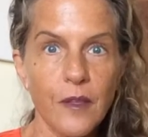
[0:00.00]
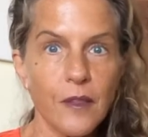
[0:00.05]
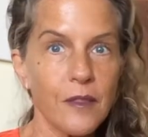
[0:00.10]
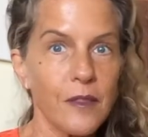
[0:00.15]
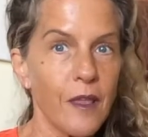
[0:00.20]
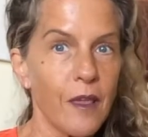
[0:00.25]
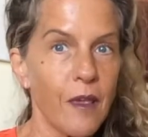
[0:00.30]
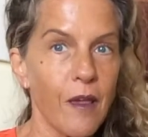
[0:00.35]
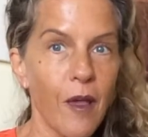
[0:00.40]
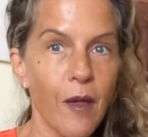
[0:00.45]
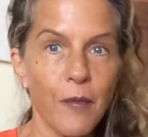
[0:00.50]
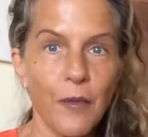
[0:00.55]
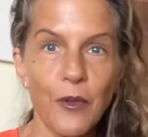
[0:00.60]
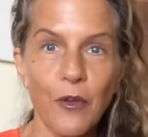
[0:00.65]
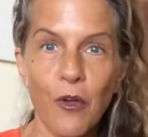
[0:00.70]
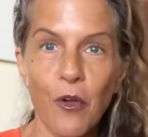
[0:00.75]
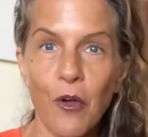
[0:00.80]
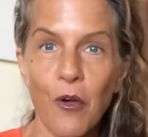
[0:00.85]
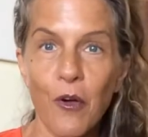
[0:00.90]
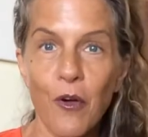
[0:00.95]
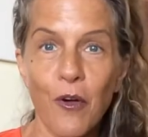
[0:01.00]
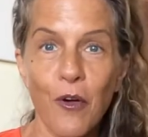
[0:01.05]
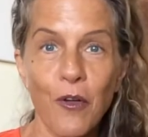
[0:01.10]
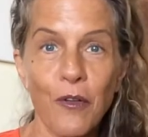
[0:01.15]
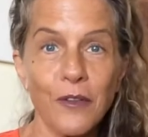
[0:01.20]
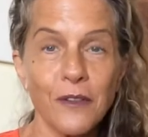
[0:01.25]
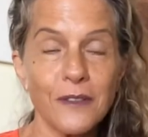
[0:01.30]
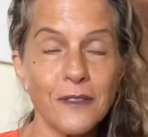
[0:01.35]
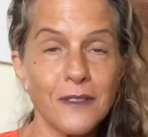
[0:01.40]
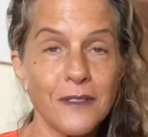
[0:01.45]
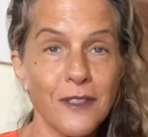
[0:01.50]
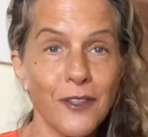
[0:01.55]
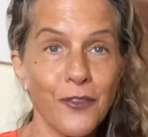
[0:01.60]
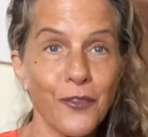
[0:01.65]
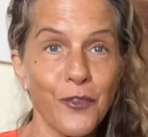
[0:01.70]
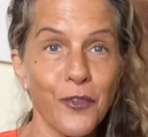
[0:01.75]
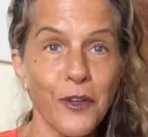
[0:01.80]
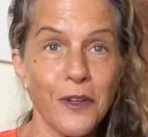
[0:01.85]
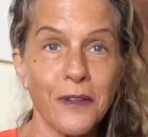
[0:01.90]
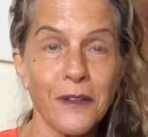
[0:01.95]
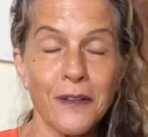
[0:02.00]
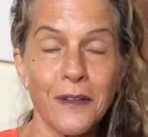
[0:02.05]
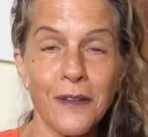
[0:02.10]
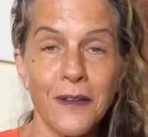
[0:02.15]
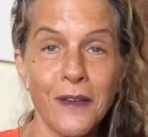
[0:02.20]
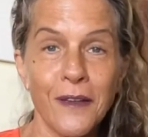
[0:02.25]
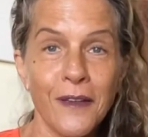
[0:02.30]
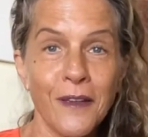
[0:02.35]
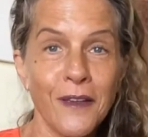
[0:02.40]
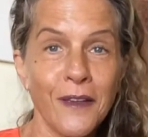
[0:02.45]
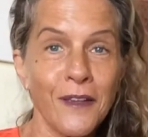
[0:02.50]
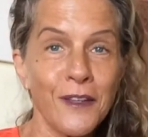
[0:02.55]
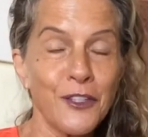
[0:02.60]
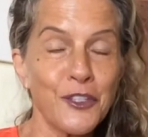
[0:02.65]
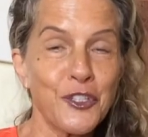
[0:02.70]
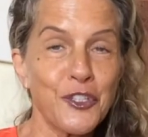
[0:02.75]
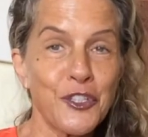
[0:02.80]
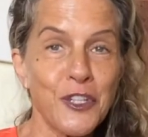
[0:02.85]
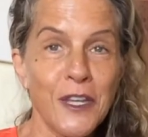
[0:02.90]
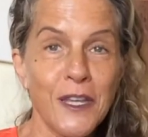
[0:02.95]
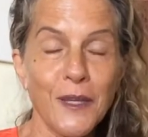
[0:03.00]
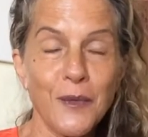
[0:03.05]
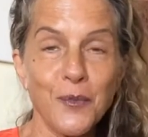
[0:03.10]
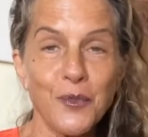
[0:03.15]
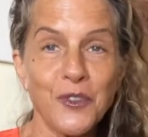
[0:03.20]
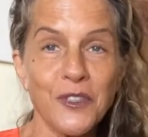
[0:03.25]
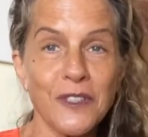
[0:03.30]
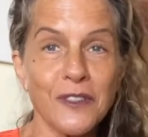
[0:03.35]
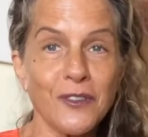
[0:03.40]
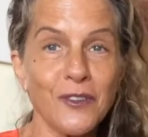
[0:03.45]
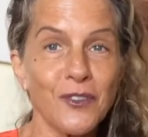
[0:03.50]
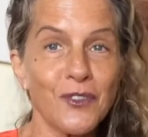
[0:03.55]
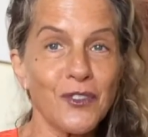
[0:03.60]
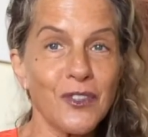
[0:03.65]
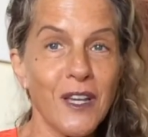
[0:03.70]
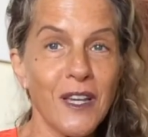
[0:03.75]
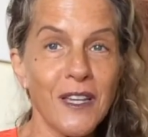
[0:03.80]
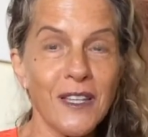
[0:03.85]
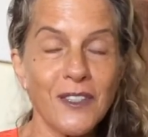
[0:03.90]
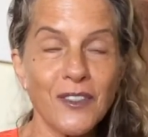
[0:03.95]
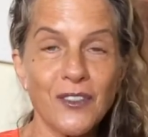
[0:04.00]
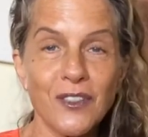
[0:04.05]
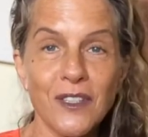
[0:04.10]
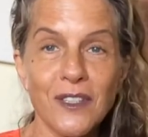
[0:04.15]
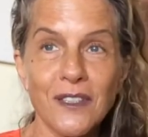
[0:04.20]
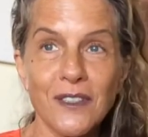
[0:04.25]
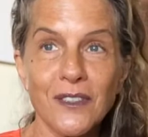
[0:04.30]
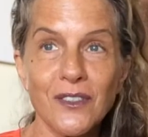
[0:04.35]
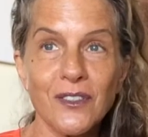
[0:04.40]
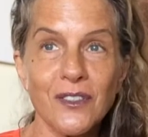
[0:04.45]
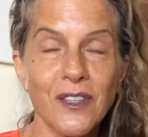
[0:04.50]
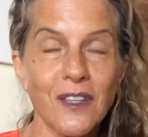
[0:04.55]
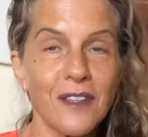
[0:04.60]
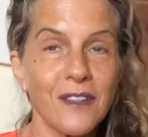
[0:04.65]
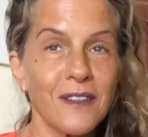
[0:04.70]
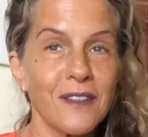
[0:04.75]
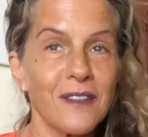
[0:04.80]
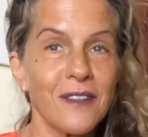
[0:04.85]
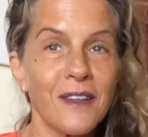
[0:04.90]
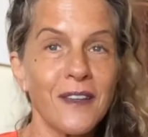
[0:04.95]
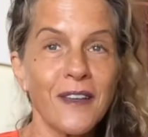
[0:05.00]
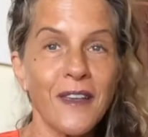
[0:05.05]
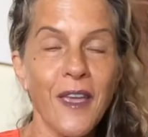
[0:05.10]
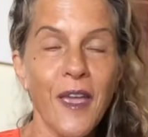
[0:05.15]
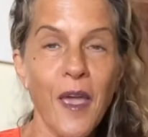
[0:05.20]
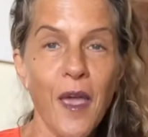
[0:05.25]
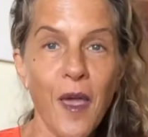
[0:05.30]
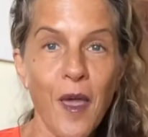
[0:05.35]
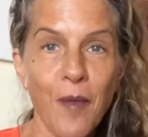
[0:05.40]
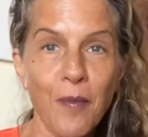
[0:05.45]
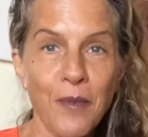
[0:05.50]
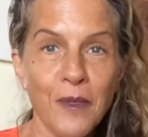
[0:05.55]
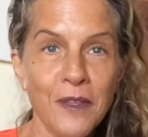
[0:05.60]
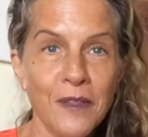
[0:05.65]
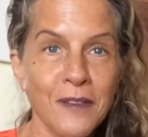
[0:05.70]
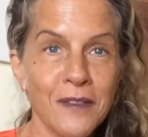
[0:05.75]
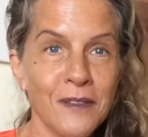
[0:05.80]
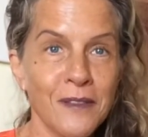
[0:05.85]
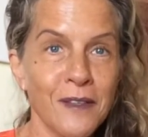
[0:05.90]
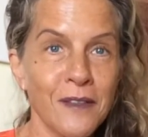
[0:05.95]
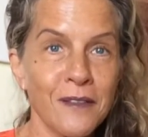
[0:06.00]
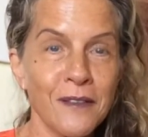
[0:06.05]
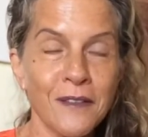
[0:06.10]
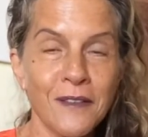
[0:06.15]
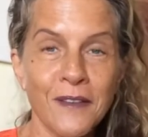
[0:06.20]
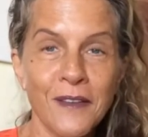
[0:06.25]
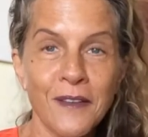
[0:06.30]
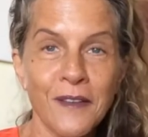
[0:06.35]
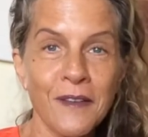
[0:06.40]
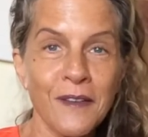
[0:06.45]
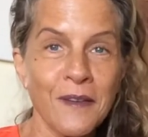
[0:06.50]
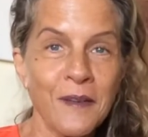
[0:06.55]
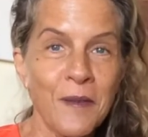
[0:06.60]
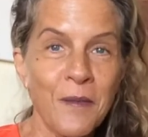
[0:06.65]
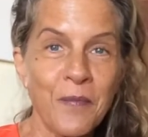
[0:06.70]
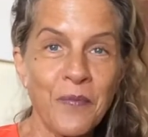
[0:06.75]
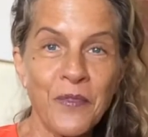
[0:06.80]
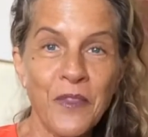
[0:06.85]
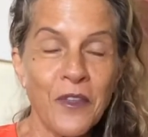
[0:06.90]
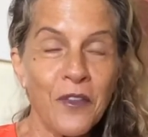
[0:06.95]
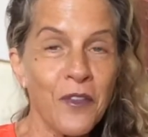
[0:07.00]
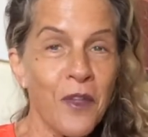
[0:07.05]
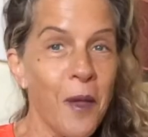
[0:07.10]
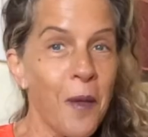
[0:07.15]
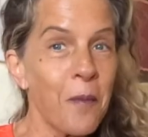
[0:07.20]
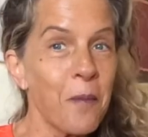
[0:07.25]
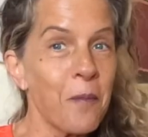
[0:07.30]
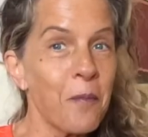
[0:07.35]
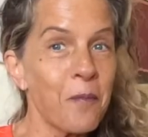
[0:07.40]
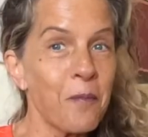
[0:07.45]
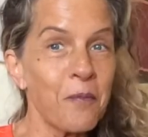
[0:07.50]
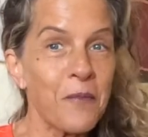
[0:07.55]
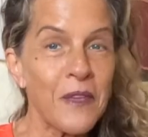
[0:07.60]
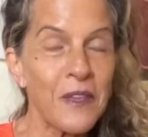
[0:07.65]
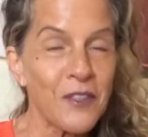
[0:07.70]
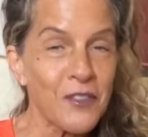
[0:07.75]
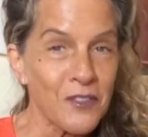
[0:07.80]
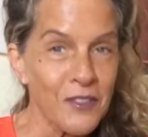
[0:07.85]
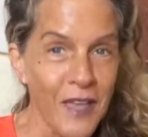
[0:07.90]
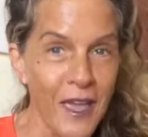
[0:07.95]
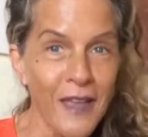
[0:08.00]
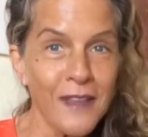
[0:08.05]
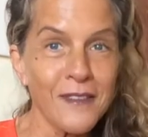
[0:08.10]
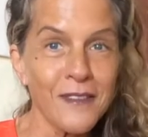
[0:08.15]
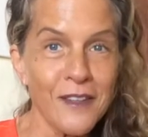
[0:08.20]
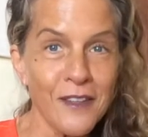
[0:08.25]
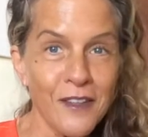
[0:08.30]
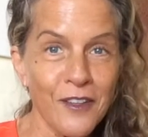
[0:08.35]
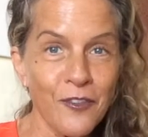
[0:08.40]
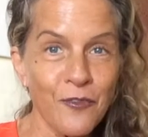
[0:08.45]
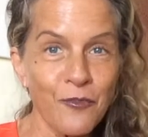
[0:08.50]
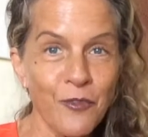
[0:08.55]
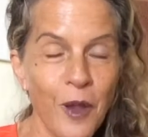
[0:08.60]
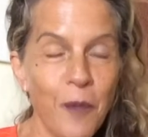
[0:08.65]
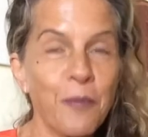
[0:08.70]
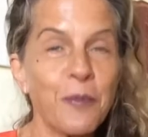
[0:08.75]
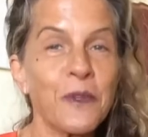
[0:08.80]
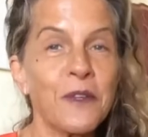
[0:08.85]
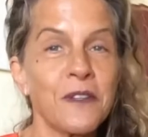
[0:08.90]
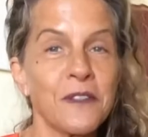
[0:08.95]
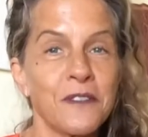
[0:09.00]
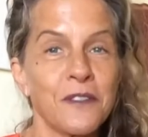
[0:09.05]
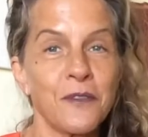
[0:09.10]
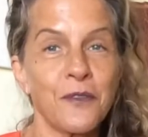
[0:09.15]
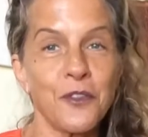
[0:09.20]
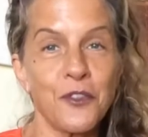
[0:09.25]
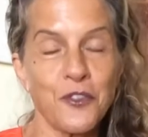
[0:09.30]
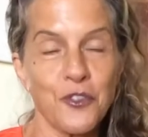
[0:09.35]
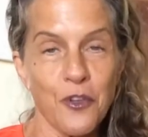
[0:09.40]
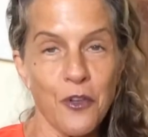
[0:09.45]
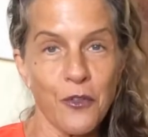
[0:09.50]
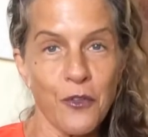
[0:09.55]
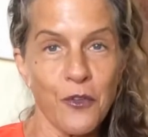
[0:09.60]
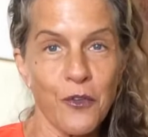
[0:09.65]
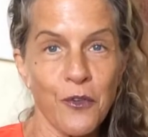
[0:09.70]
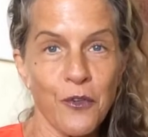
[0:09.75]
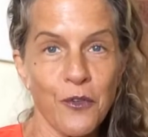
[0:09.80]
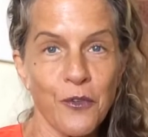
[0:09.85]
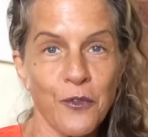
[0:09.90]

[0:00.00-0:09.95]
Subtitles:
They come in all different shapes and sizes and habits, and they're not exact replicas of each other.